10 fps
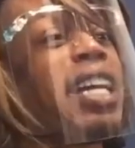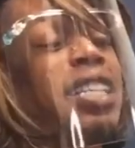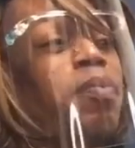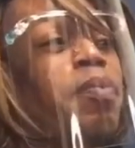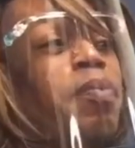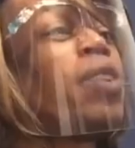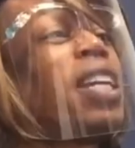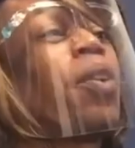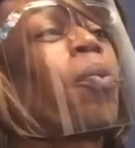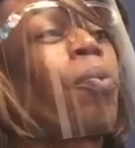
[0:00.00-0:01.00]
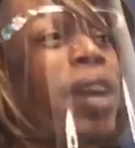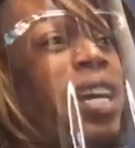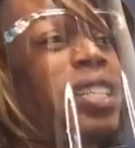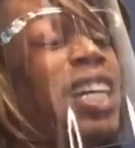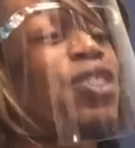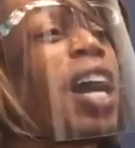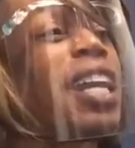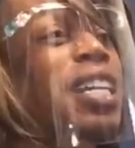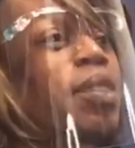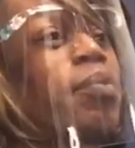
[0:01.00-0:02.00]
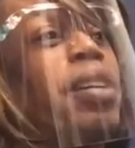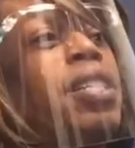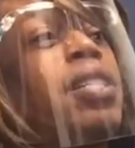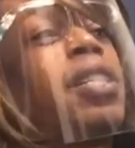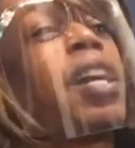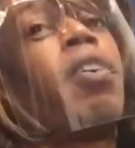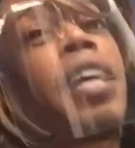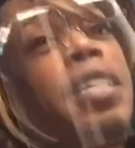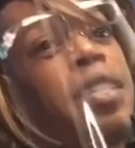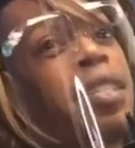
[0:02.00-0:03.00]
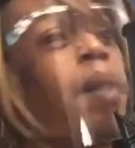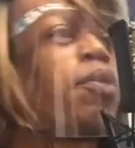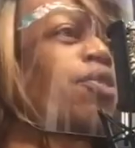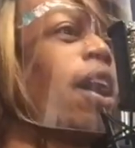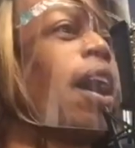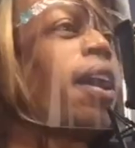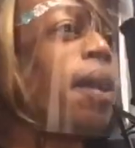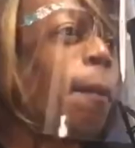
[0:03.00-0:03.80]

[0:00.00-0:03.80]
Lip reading: I said, "Bitch, you need to rest. Like, try to get some rest." She was like, "Okay, sis, I'm going to try."